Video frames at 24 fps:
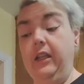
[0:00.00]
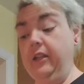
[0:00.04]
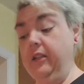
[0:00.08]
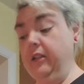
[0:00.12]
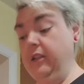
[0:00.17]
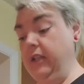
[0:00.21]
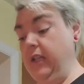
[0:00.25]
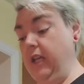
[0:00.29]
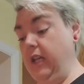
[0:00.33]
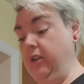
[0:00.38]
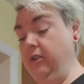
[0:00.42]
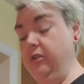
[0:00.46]

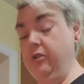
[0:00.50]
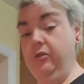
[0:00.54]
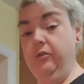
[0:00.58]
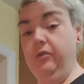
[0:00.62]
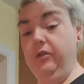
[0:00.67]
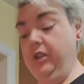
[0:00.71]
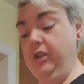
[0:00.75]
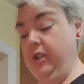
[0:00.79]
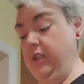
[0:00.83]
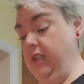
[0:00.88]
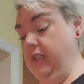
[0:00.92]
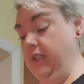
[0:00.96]
cashew
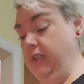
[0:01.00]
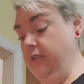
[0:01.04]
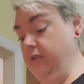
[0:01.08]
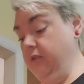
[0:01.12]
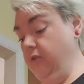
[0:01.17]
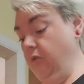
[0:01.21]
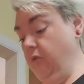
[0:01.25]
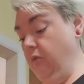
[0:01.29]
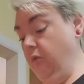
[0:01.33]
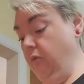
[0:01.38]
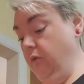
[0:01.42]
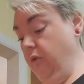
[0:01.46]
cheese
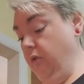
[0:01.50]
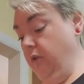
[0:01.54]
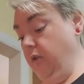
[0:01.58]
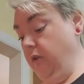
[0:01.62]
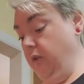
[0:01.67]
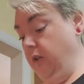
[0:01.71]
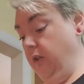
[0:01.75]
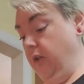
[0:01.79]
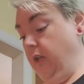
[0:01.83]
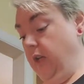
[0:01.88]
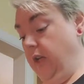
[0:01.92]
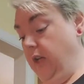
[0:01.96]
or
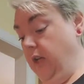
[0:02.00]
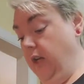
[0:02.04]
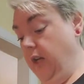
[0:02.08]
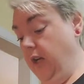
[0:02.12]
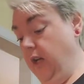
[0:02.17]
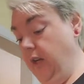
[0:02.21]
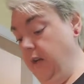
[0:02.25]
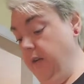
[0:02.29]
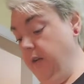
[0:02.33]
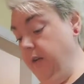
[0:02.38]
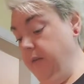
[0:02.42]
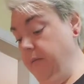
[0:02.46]

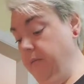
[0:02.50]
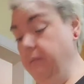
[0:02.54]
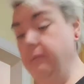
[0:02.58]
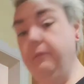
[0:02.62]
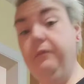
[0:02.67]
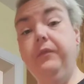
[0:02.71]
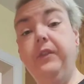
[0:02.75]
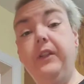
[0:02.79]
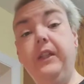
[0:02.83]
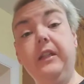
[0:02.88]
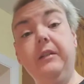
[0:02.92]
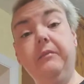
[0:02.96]

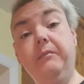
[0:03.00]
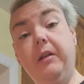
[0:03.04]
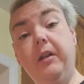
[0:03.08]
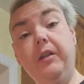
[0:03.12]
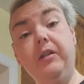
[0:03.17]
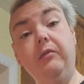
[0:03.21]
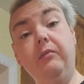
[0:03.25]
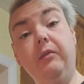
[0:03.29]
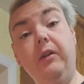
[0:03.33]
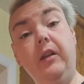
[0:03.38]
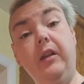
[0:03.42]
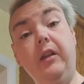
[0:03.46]
vegan
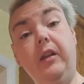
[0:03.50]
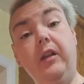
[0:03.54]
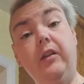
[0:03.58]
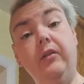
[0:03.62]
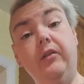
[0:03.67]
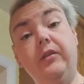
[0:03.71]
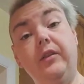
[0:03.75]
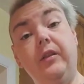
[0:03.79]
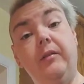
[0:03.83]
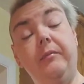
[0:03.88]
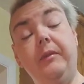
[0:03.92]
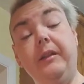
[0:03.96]
mozzarella or
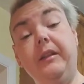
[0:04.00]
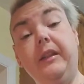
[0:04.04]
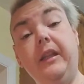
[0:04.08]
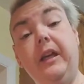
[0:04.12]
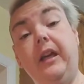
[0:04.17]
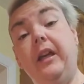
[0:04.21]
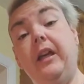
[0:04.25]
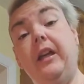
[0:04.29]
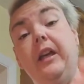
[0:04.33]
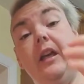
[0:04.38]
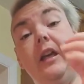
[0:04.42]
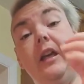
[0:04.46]
something like that.